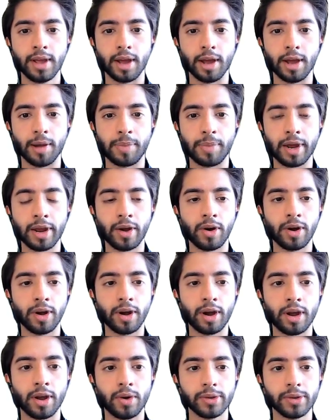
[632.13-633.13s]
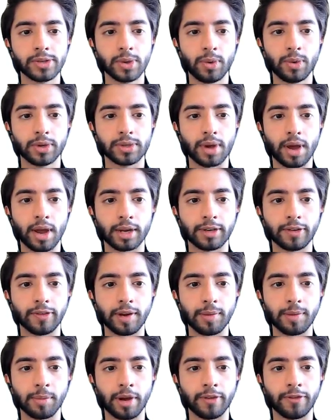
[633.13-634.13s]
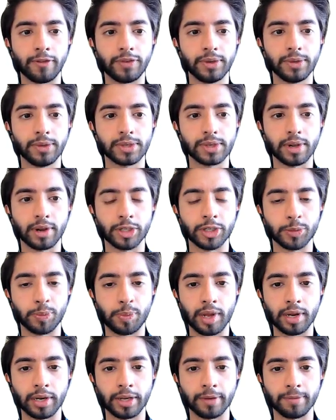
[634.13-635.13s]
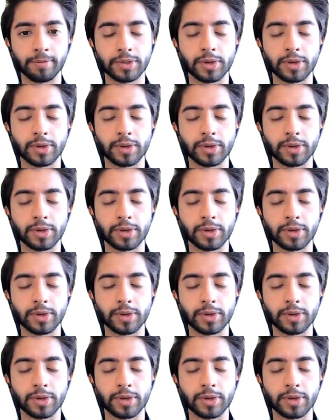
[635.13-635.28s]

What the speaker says: I also want to activate my fuselage belly.